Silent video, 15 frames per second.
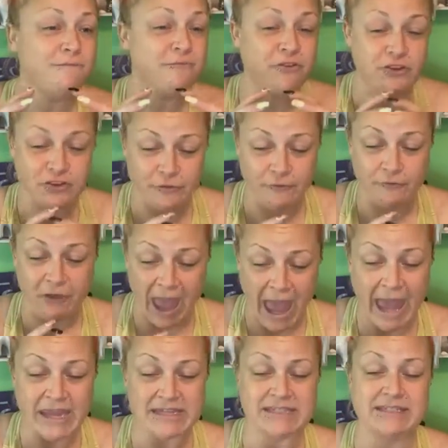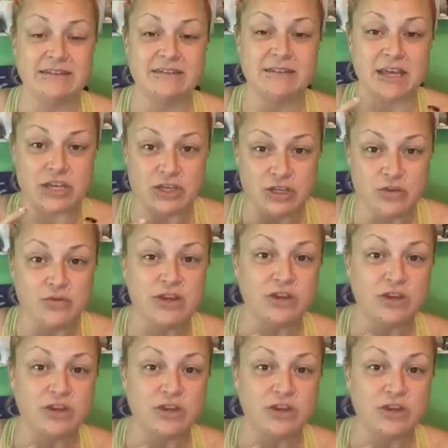for the facts that you